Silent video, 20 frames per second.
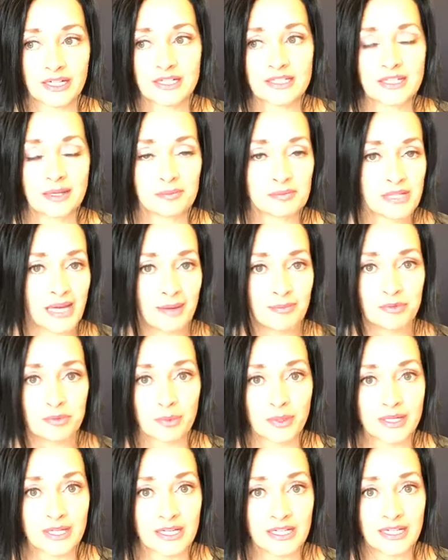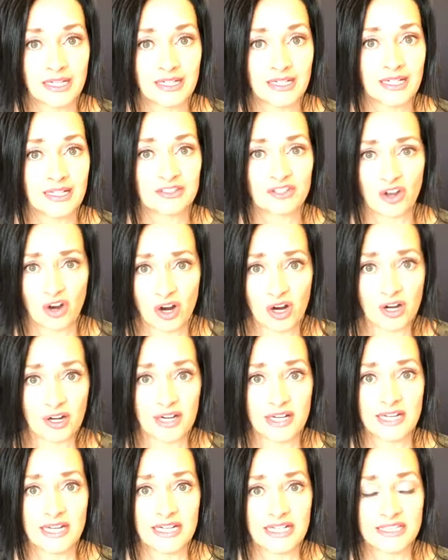Because sometimes winging it is
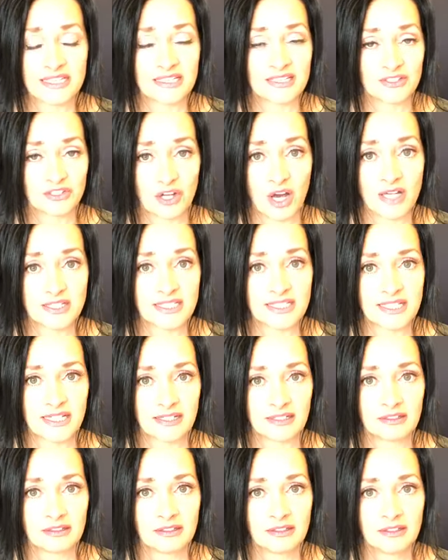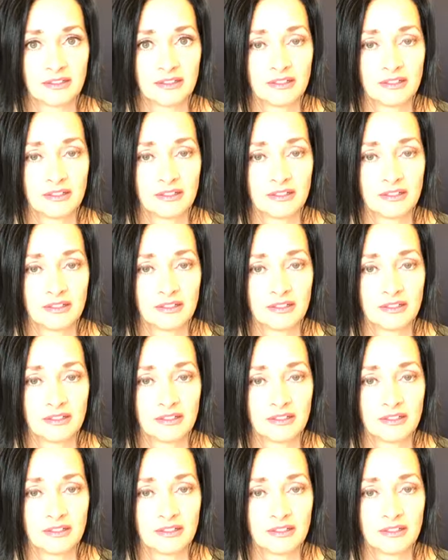hard and it gets exhausting.